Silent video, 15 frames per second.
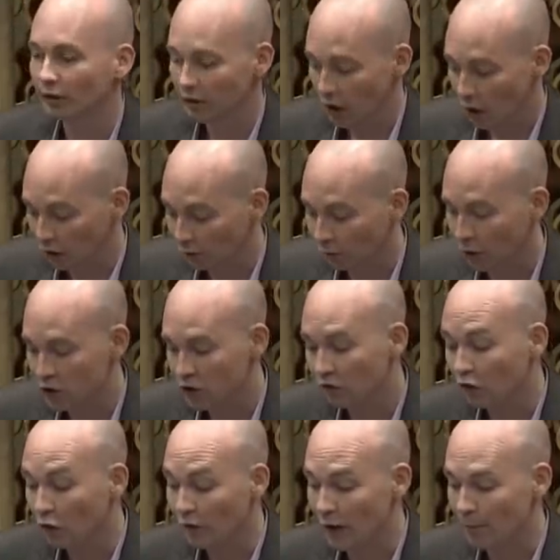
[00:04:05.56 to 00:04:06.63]
on the 1st of
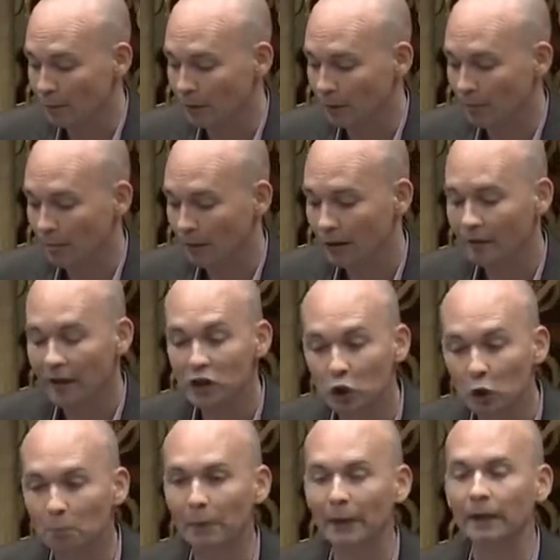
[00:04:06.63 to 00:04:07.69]
November. They
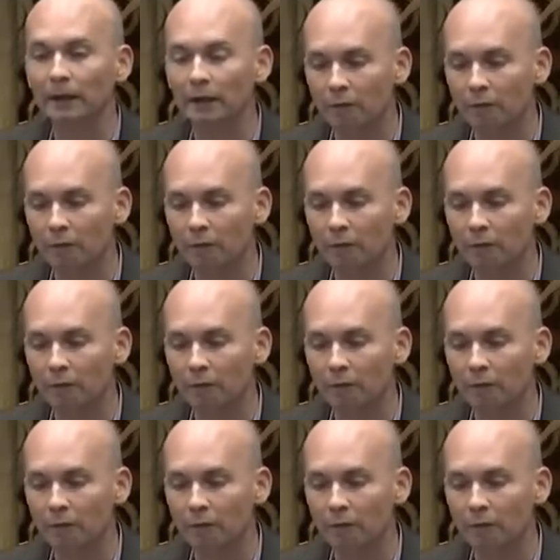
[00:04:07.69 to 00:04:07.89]
should build